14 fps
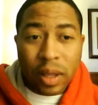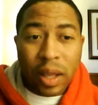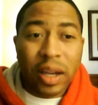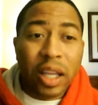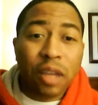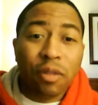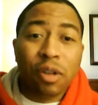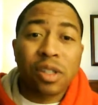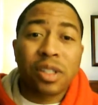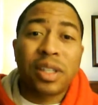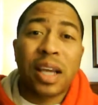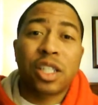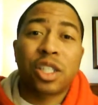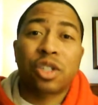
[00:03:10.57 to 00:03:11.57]
And they give you these
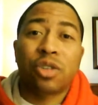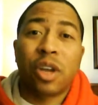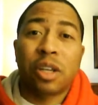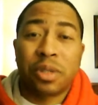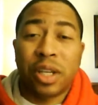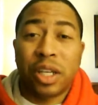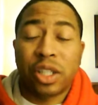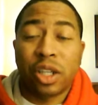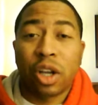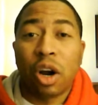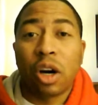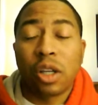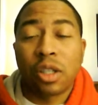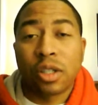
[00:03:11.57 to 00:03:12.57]
nice transportation
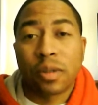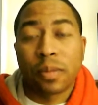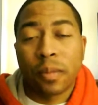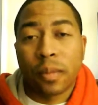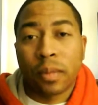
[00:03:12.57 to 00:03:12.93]
cards.